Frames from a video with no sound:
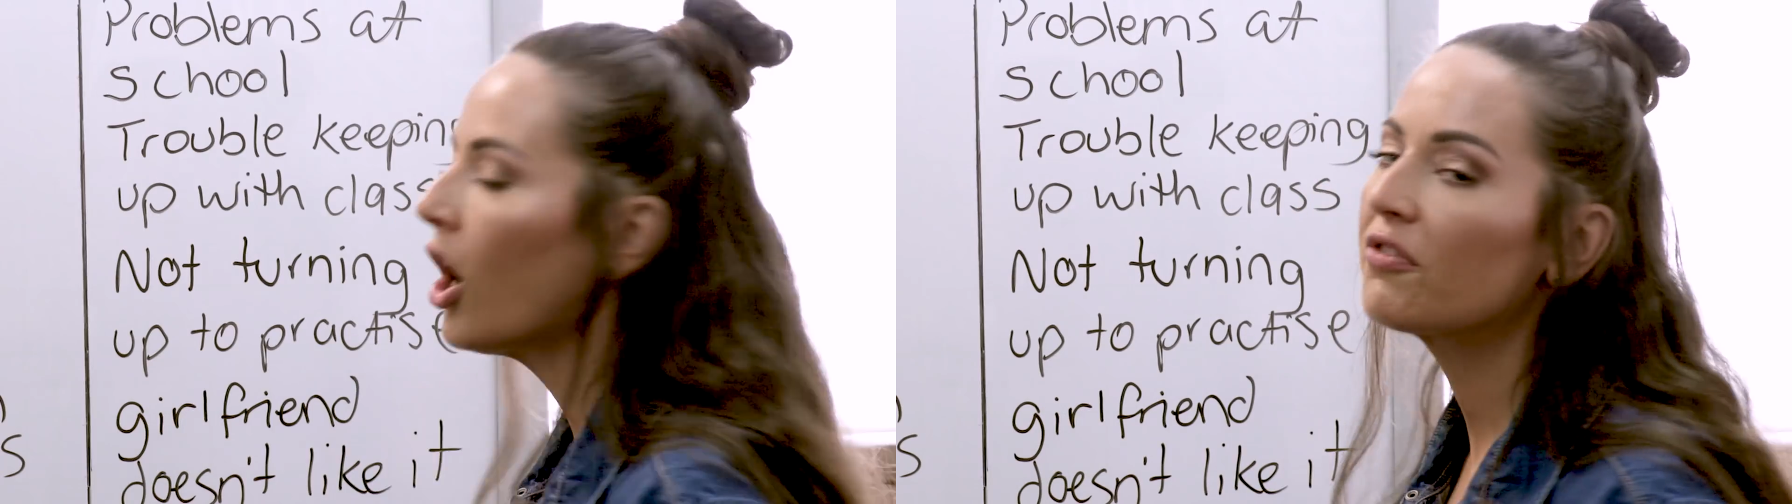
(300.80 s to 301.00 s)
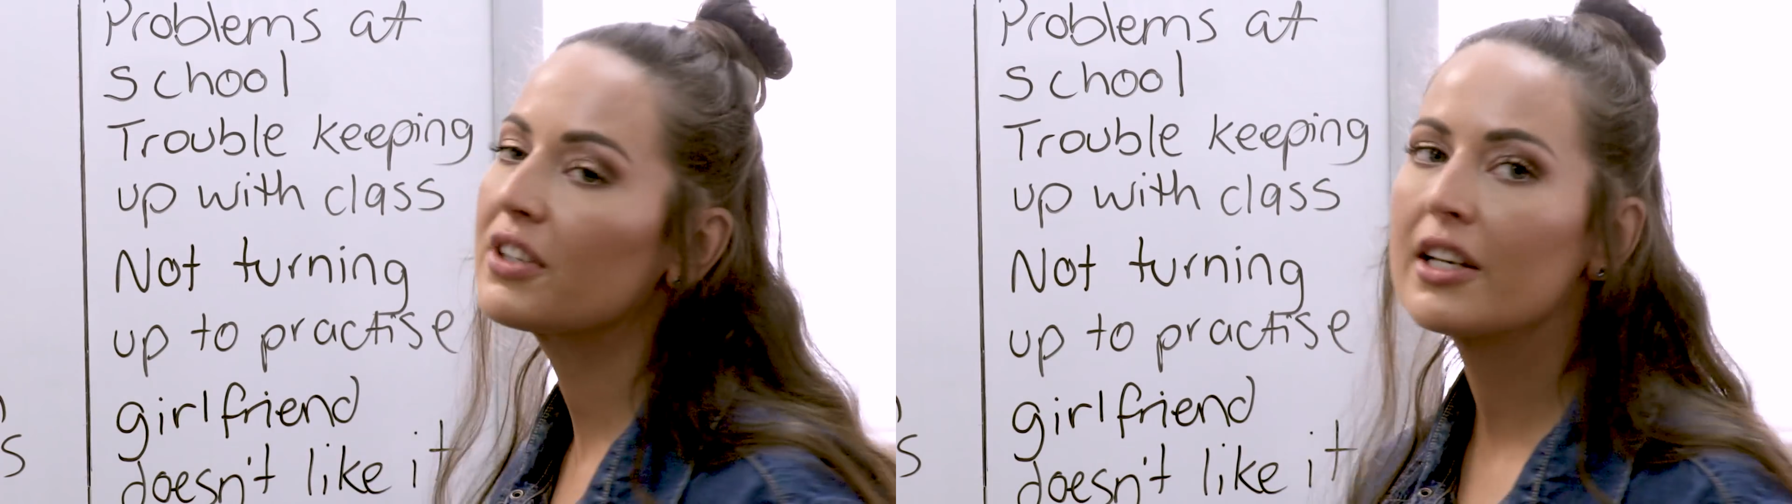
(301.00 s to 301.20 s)

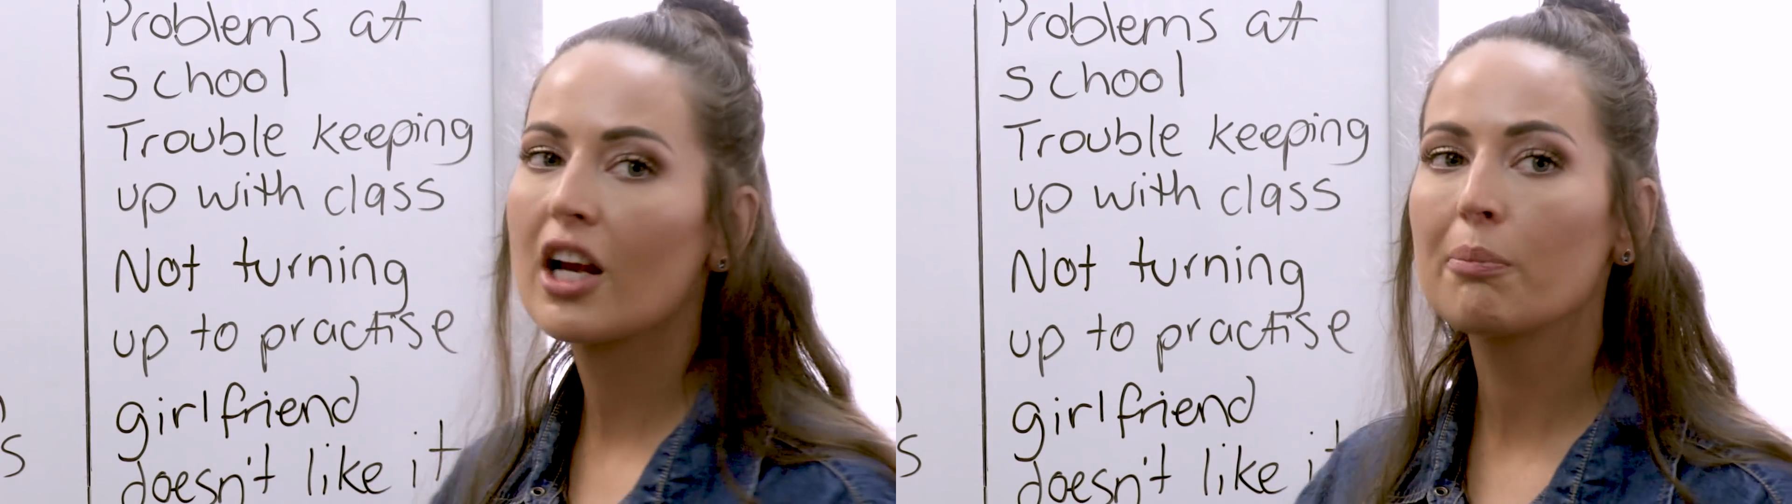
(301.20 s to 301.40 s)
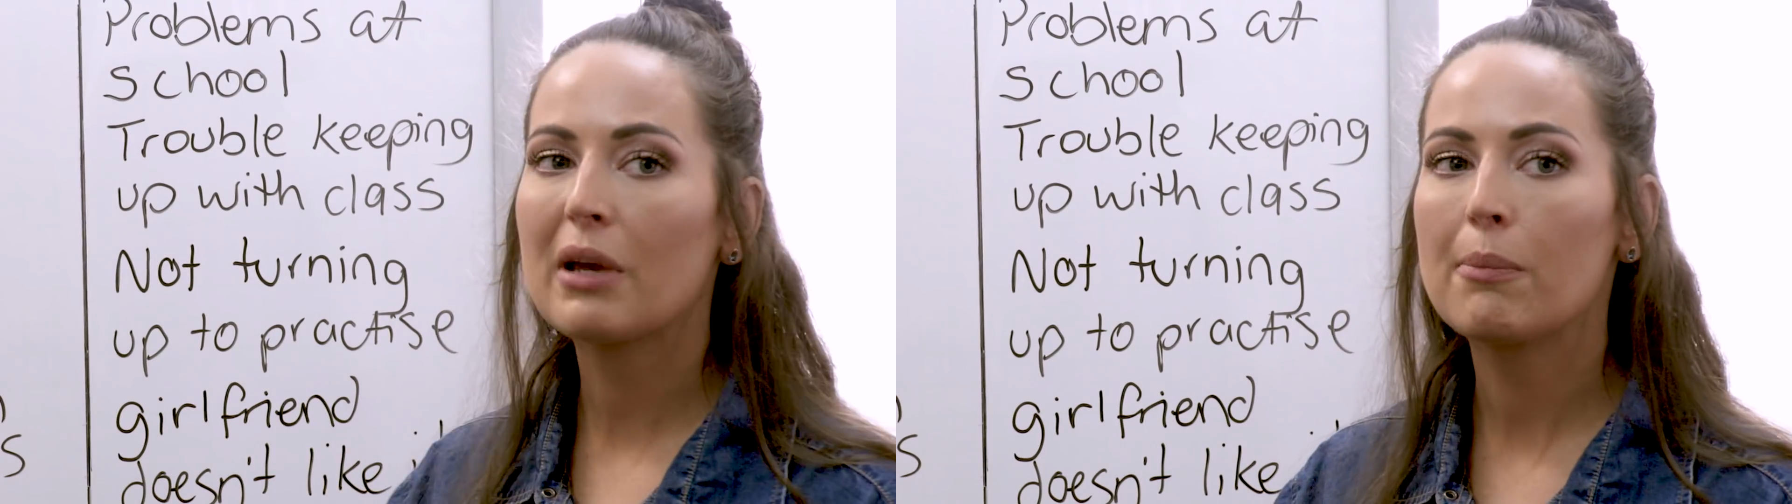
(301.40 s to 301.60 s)
Often
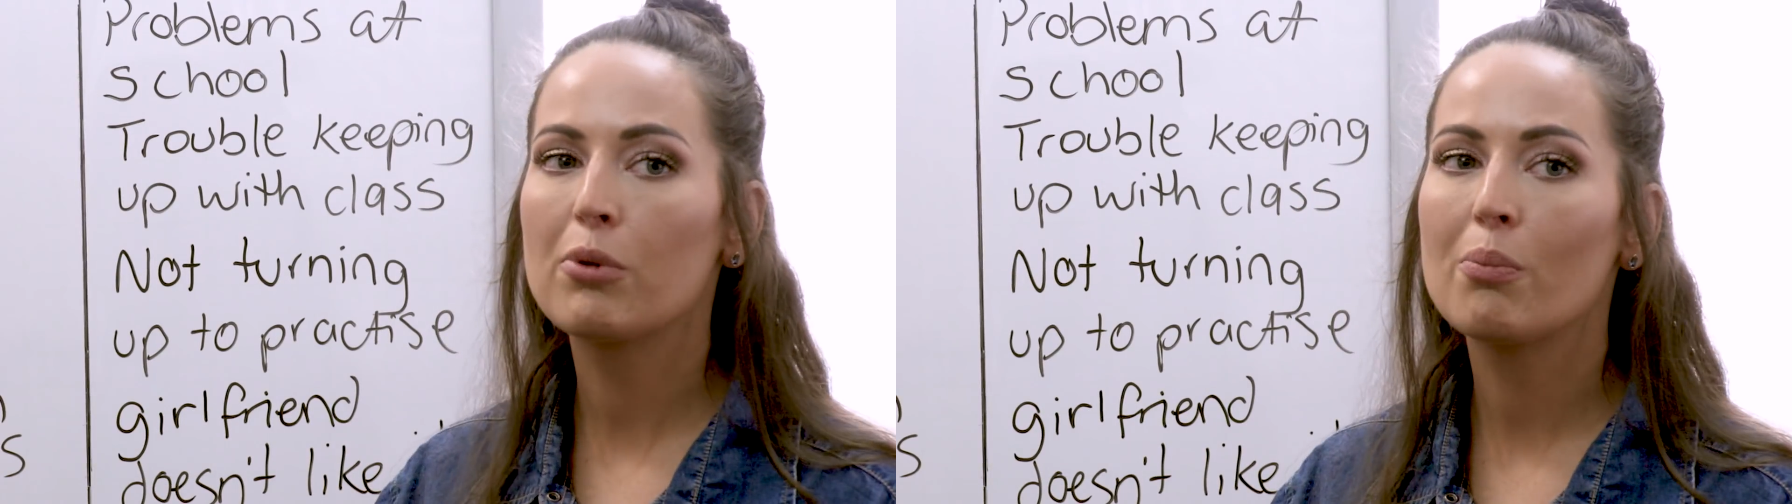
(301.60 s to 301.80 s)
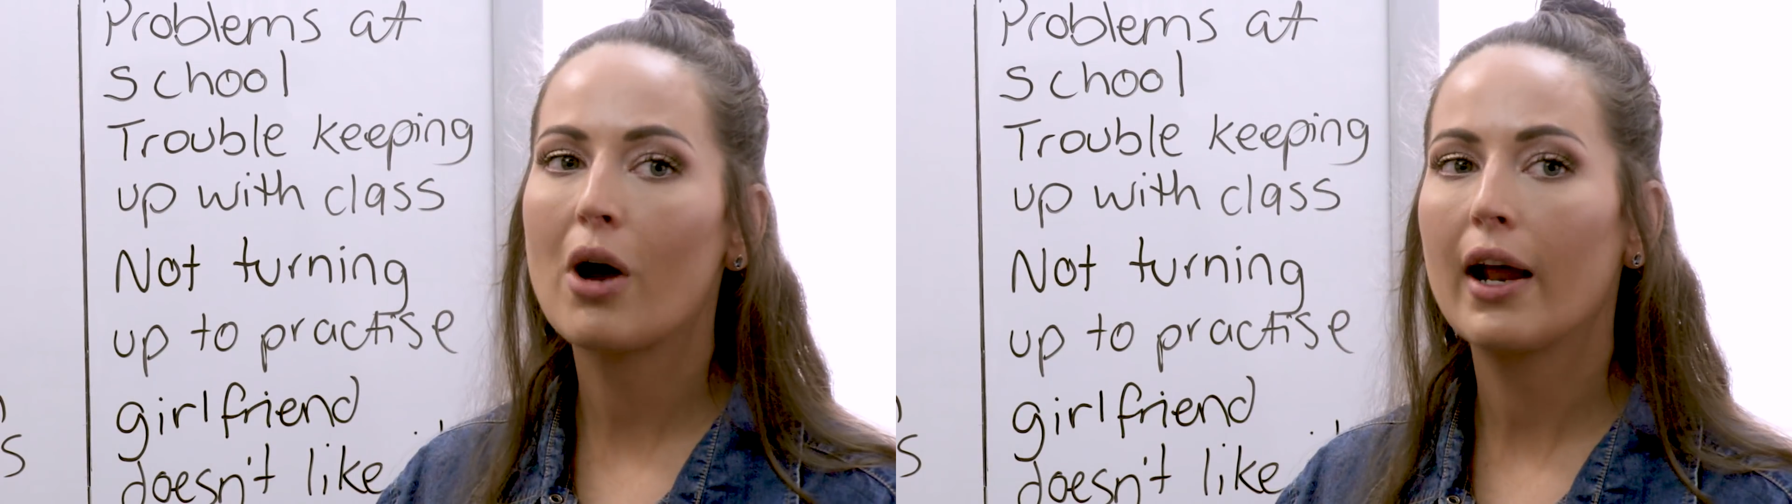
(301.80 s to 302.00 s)
young
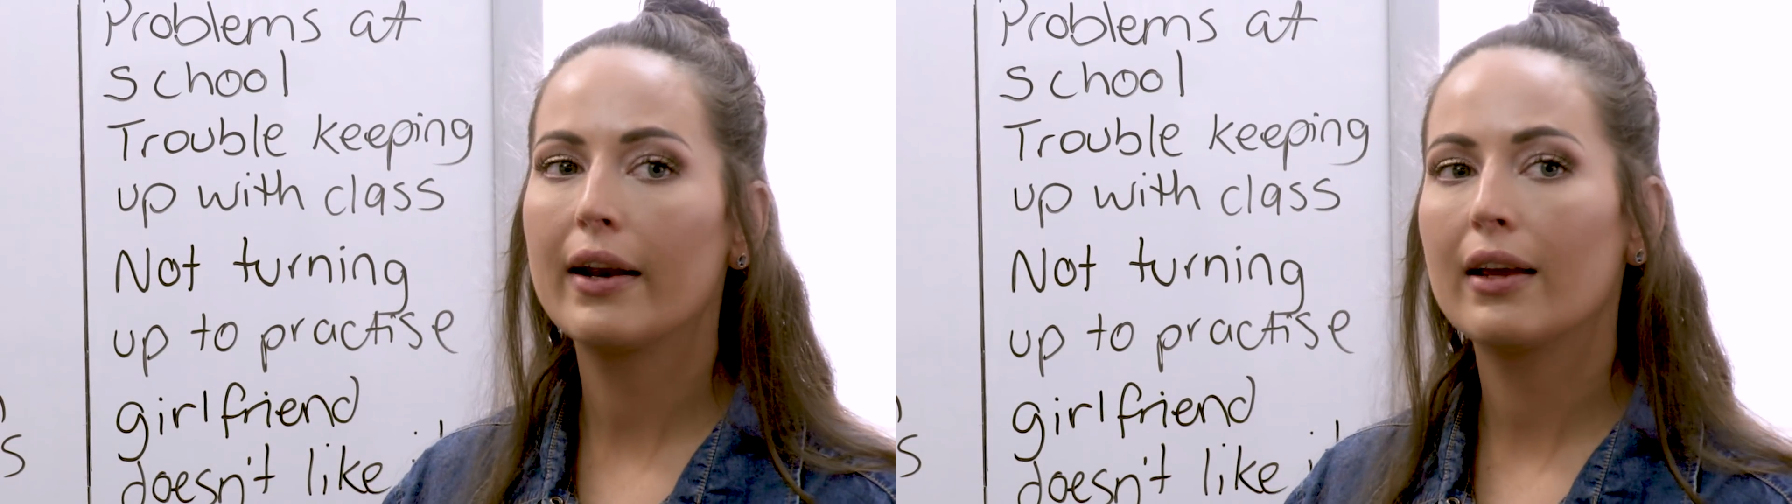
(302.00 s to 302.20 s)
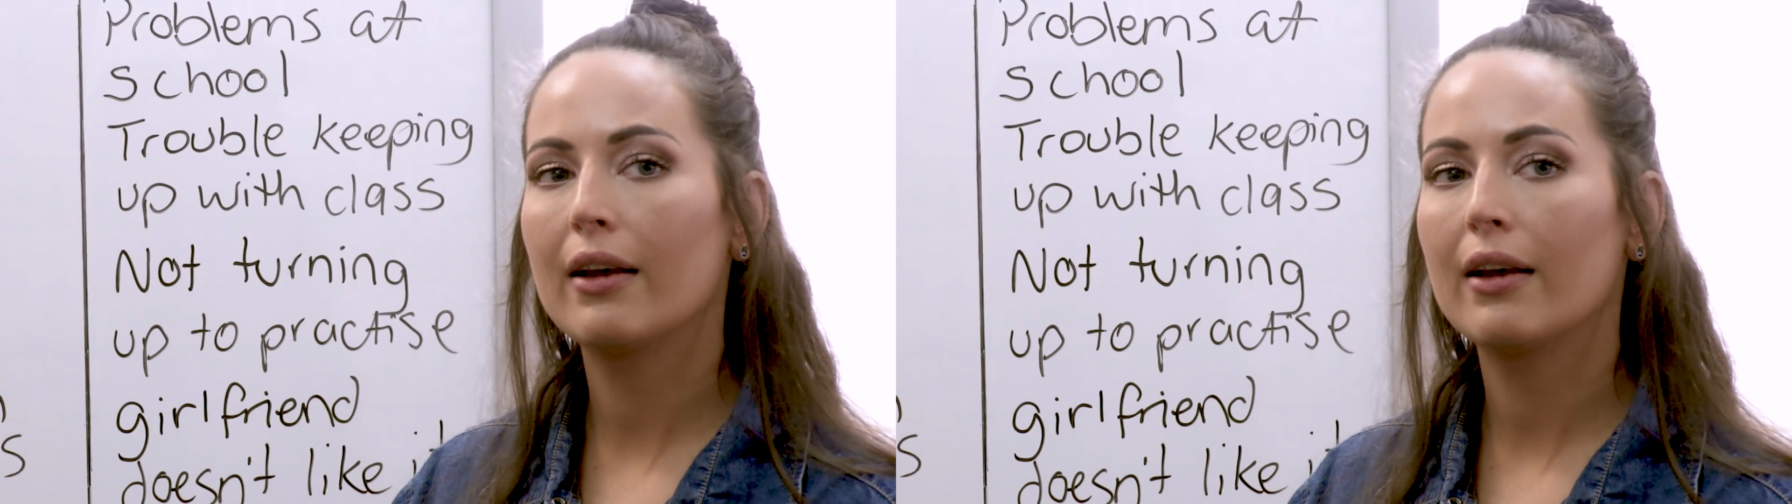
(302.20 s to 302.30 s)
people might